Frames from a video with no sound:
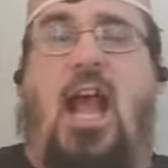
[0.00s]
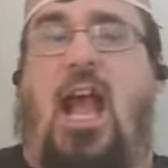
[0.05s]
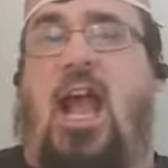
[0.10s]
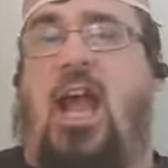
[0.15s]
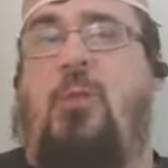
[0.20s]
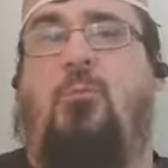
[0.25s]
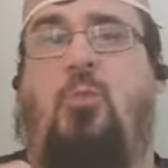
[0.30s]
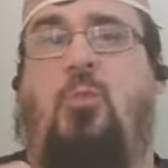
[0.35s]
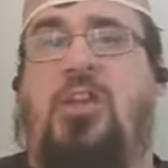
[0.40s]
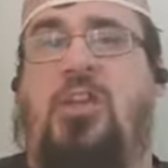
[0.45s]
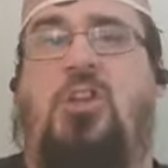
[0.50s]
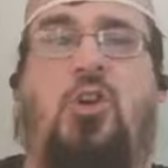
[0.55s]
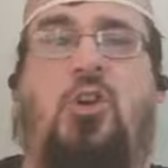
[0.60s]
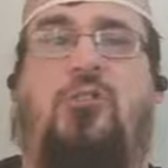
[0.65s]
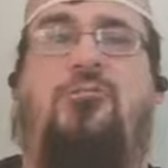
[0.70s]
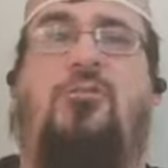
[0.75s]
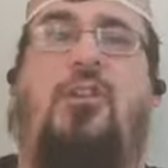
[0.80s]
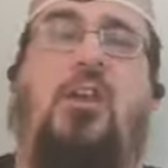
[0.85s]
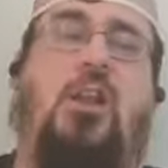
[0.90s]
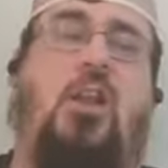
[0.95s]
And we
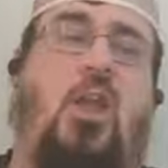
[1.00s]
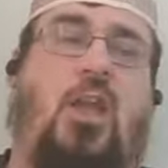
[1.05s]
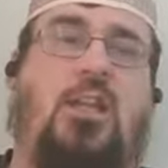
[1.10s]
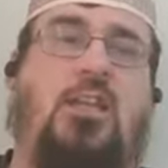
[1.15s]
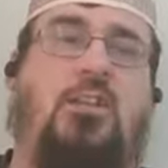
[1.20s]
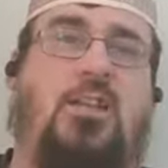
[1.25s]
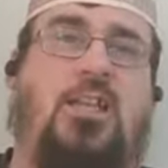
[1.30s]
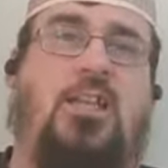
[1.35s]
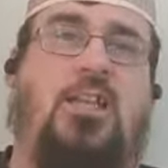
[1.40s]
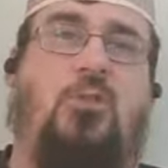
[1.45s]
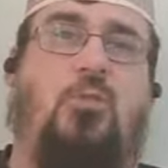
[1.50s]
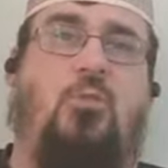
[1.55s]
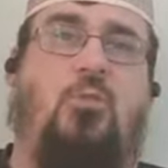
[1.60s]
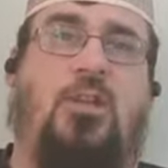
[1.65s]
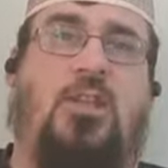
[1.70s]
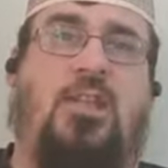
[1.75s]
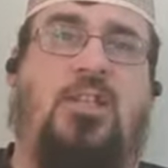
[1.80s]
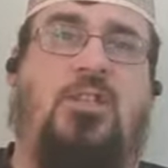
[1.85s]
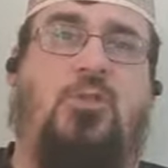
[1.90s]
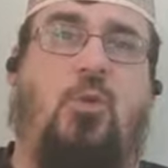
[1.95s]
could very likely lead,
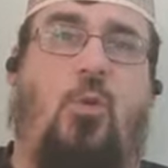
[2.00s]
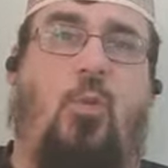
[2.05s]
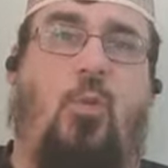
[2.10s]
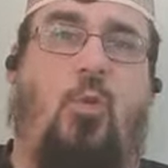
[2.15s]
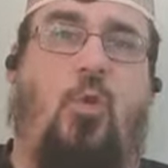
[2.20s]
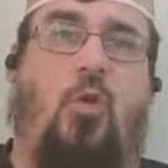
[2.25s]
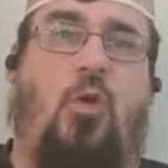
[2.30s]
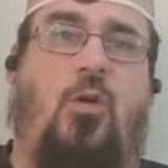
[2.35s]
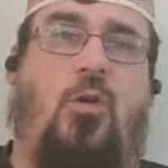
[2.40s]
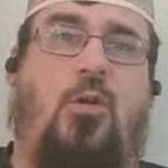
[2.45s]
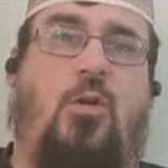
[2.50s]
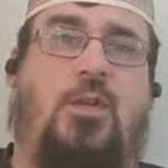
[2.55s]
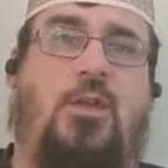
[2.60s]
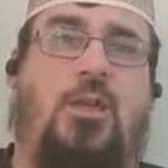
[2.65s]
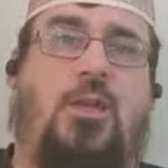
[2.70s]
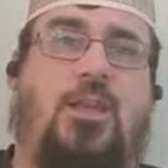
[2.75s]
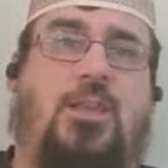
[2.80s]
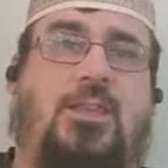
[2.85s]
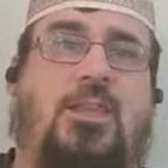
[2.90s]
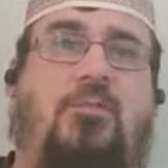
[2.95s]
lead to a war.
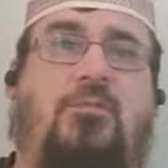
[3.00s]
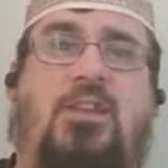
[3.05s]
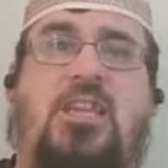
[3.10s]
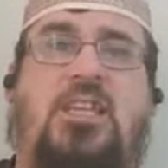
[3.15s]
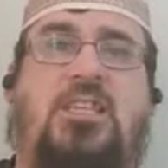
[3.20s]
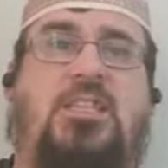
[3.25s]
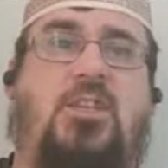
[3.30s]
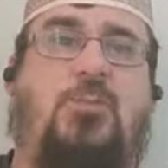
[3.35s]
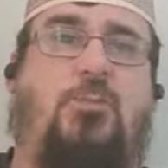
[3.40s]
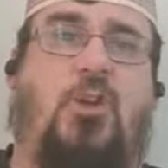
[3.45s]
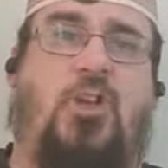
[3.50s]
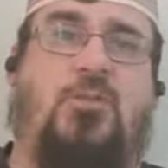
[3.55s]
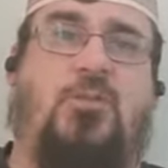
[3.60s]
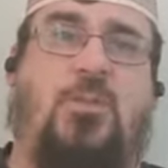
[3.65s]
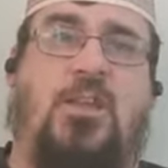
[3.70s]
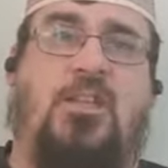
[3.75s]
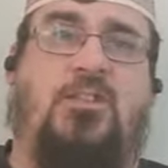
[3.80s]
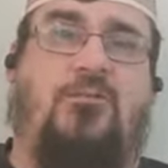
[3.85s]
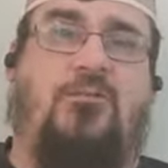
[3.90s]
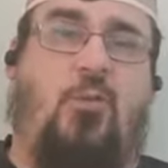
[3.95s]
There is the
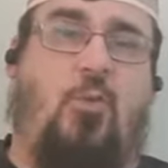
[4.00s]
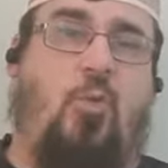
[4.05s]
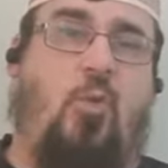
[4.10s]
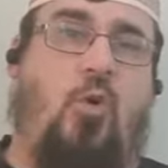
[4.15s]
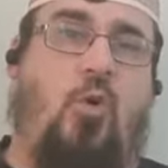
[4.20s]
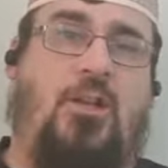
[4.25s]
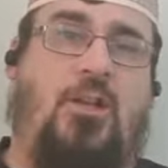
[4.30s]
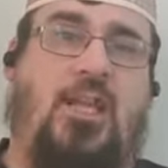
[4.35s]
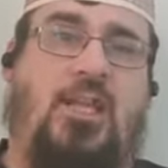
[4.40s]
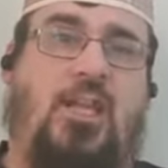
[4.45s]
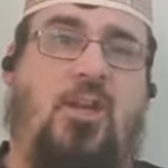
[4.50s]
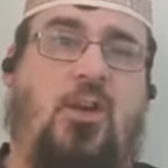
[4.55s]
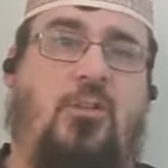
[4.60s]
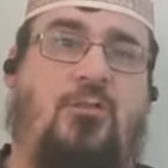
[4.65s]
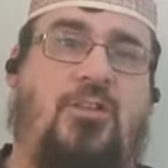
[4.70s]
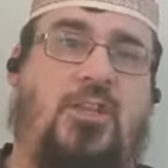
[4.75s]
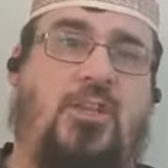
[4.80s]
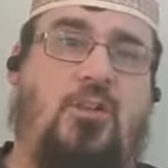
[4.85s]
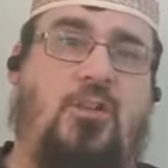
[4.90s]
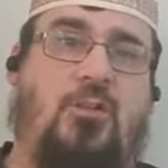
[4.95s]
prospects of a war kicking
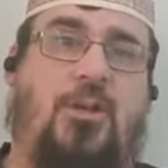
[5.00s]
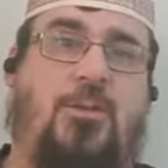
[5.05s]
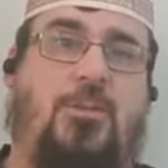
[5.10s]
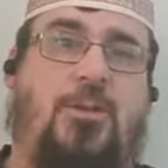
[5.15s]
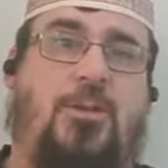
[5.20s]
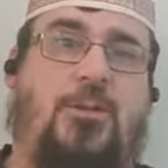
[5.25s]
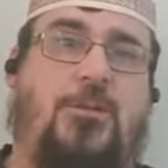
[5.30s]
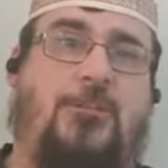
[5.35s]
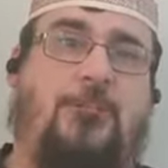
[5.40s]
off in Europe.